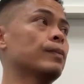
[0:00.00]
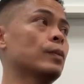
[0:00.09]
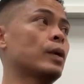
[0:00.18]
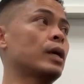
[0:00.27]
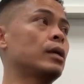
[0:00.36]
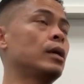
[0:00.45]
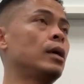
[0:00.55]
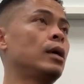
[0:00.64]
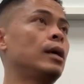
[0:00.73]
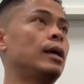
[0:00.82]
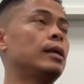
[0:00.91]
All right.
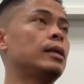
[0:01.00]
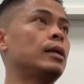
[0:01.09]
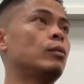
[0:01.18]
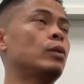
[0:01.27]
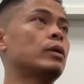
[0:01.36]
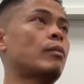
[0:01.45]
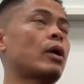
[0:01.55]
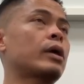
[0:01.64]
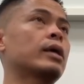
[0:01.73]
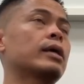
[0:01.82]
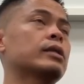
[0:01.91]
And then when the
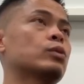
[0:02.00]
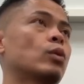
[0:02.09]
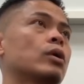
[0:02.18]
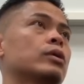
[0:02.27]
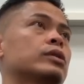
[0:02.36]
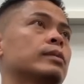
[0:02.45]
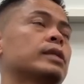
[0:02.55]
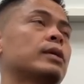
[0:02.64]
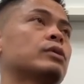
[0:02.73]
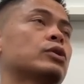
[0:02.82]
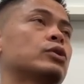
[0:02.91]
market gets worse,
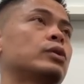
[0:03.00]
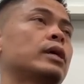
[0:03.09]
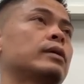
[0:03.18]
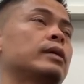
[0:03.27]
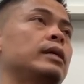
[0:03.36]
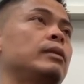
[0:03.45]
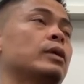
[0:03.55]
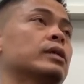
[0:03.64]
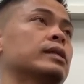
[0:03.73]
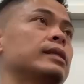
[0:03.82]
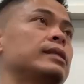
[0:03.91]
sometimes I'll shoot out an email
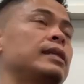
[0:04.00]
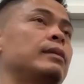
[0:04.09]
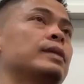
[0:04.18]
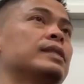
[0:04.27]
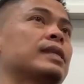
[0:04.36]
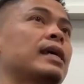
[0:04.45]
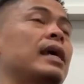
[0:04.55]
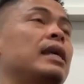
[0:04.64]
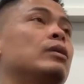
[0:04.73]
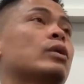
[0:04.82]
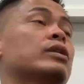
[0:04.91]
to the team and say,
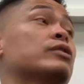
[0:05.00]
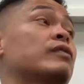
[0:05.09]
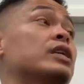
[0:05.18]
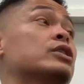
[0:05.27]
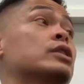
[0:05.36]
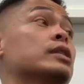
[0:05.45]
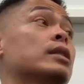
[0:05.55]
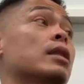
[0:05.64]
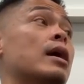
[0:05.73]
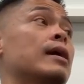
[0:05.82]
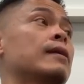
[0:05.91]
any reservations in
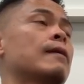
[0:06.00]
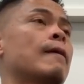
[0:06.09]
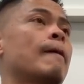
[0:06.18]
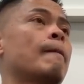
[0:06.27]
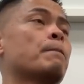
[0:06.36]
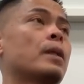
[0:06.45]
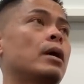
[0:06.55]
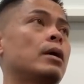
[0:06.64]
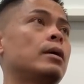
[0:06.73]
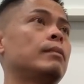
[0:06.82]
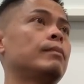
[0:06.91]
line?
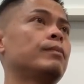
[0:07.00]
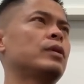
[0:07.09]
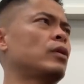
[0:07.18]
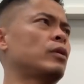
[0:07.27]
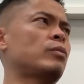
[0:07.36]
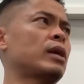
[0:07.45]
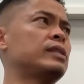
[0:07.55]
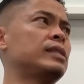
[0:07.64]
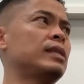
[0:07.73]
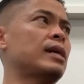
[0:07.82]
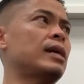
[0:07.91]
Um, you know, you've probably
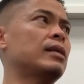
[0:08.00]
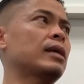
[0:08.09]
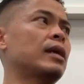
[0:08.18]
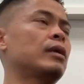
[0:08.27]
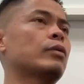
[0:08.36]
seen that. Like, any